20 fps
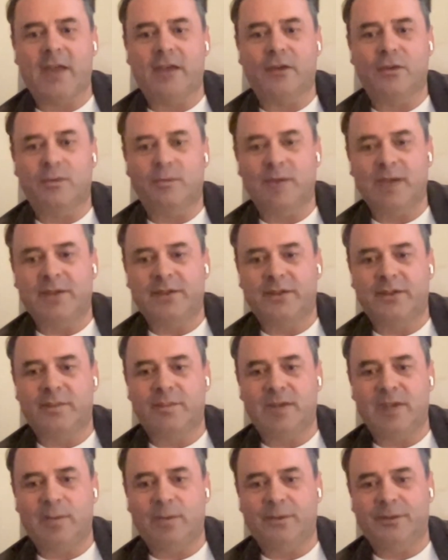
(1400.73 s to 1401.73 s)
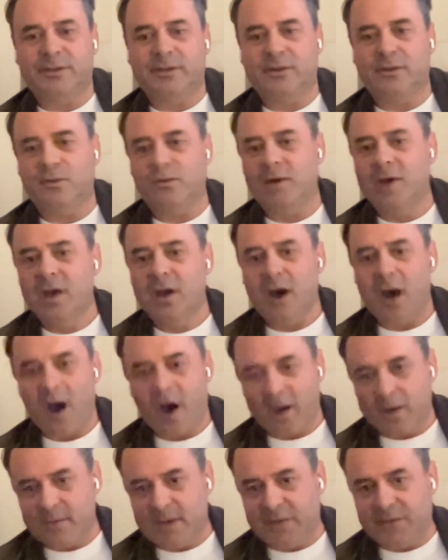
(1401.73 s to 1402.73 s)
You would basically be able to
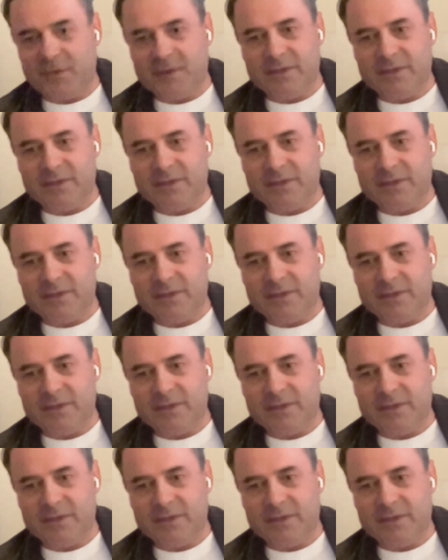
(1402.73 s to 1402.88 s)
automate